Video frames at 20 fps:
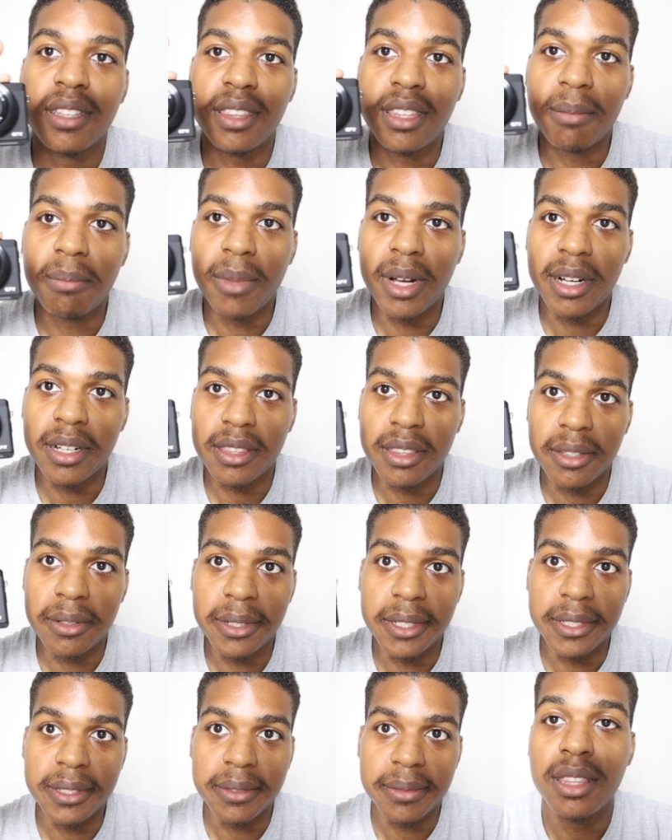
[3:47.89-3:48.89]
the Mark
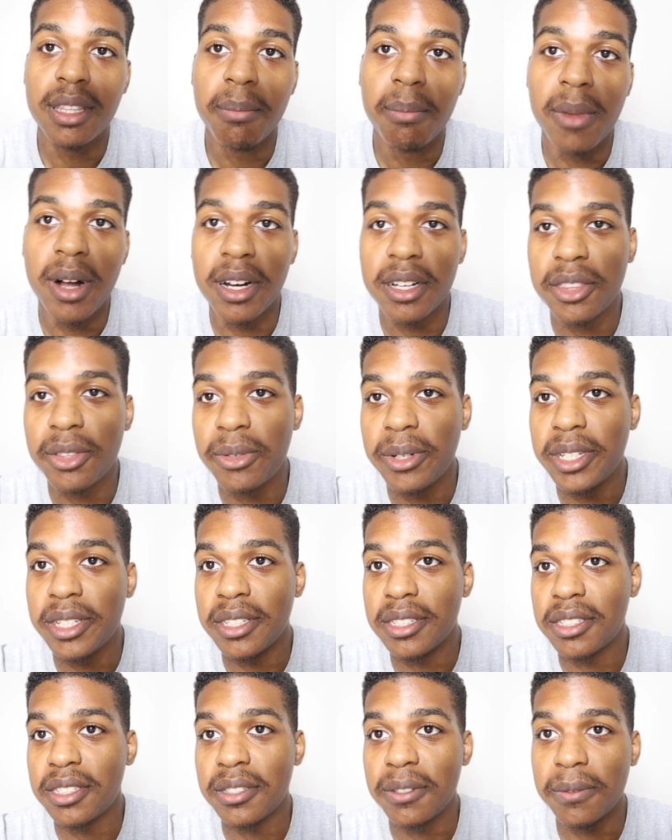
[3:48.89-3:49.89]
three. The Mark three
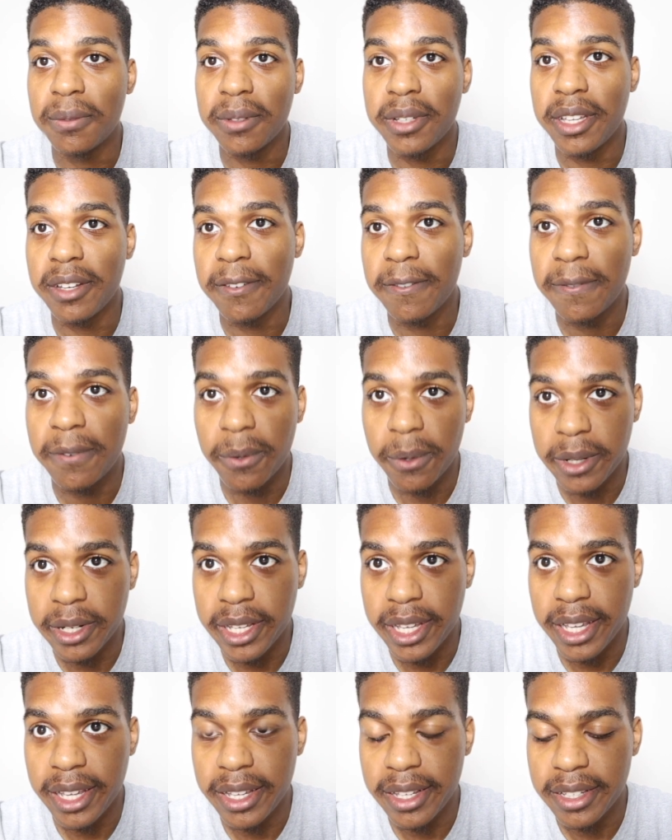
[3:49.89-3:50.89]
can shoot in four
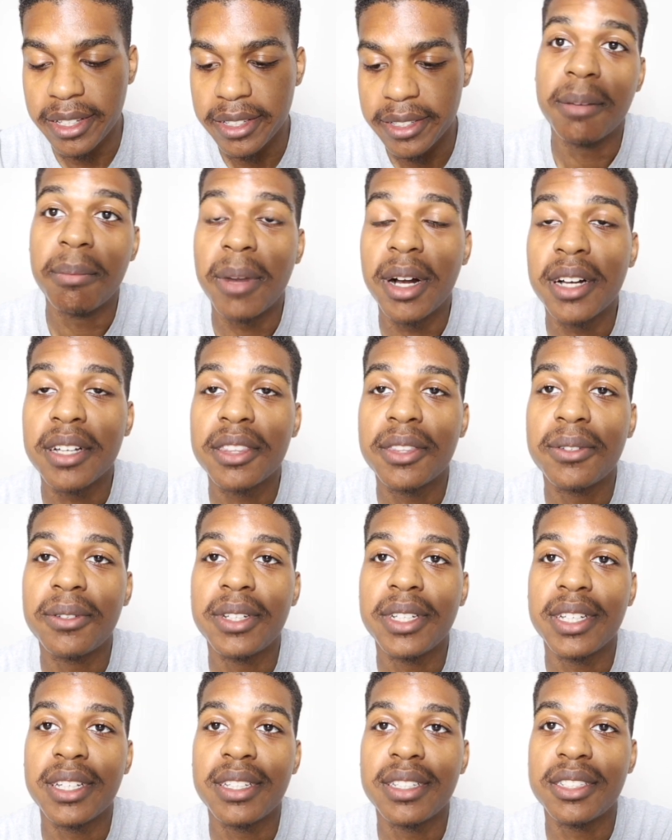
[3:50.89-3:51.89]
K, the Mark
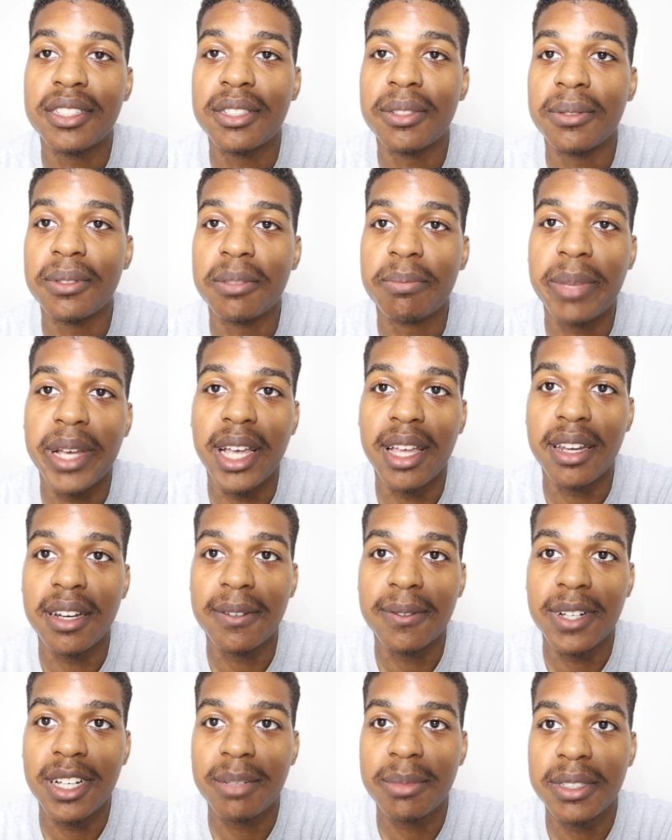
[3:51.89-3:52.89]
three can shoot in
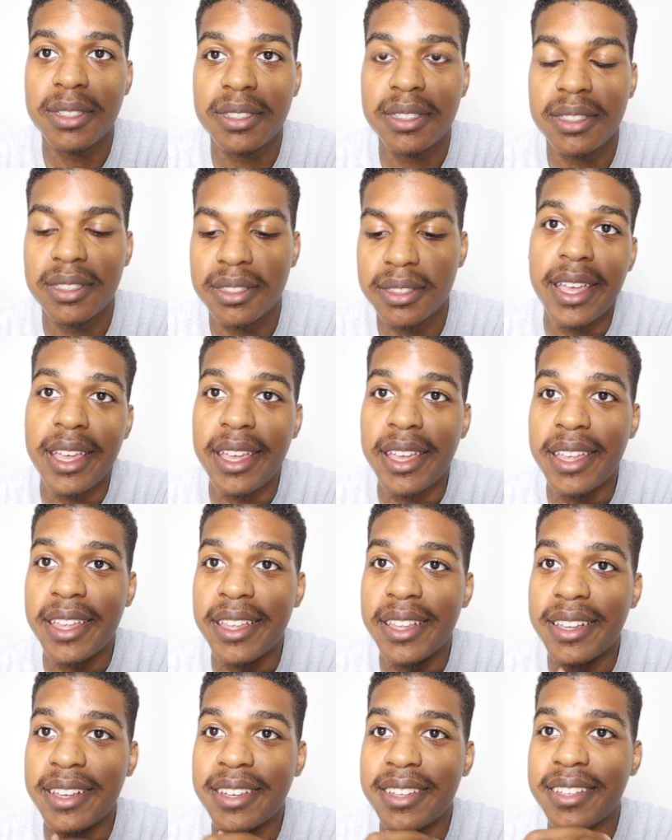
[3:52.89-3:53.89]
panorama,
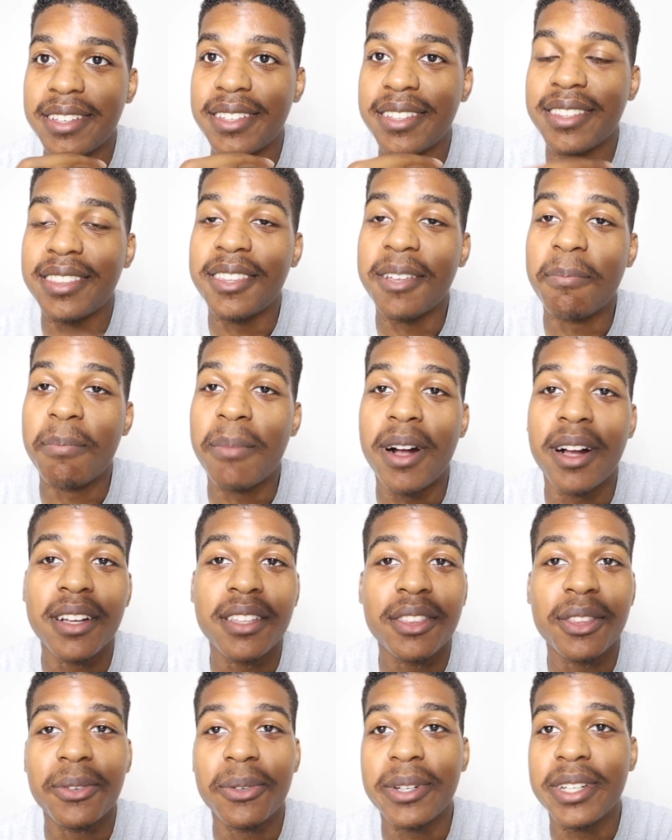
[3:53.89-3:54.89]
and the
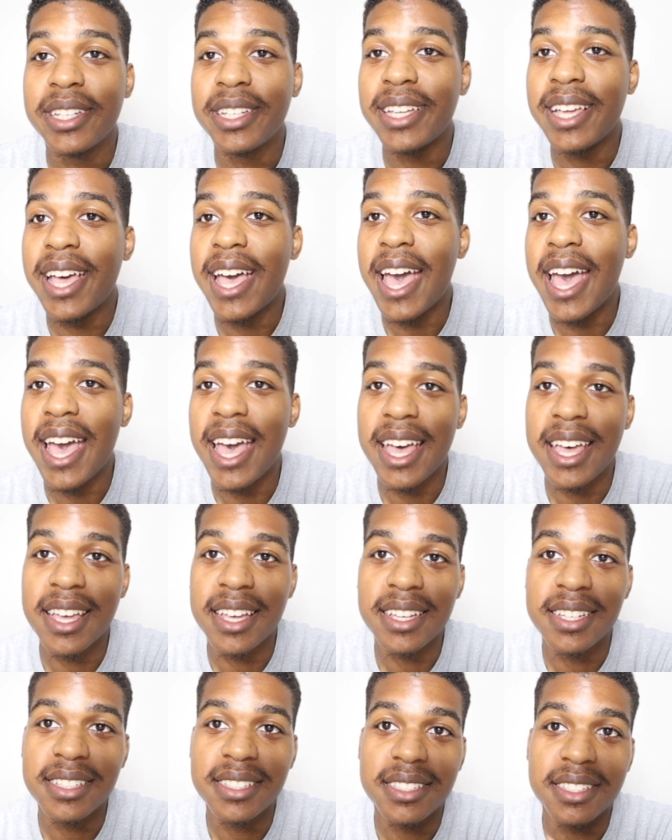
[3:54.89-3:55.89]
Mark three
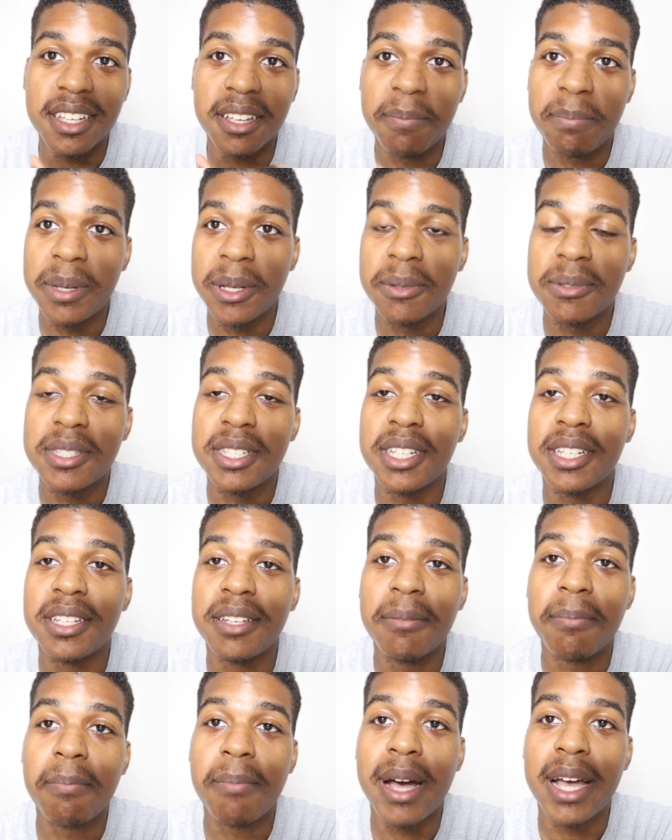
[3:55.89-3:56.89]
has a
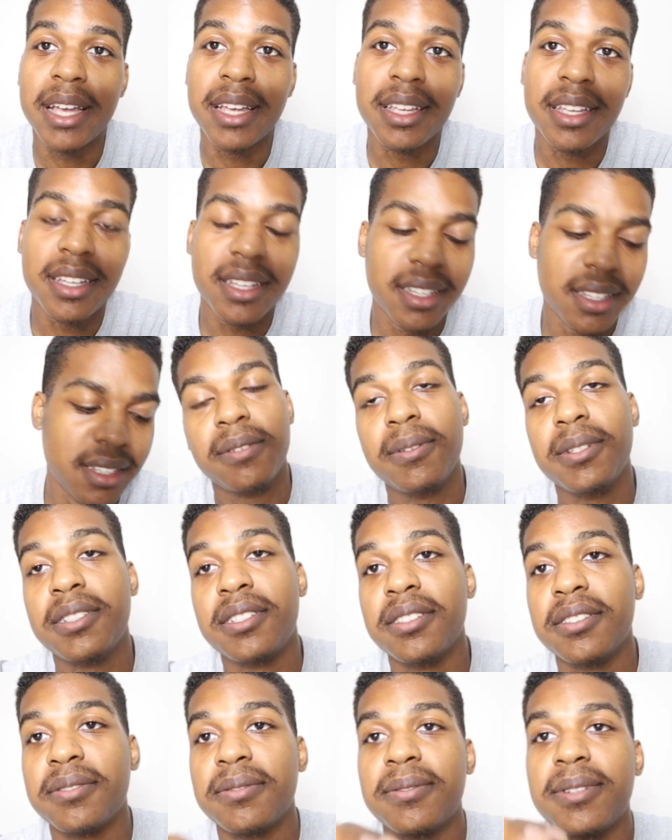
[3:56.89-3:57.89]
built-in mic, which
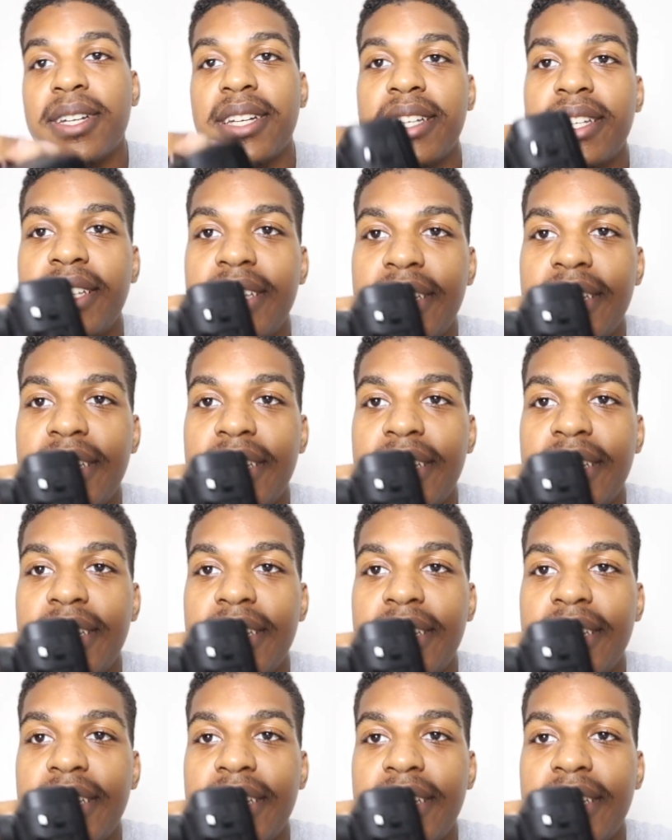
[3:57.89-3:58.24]
is right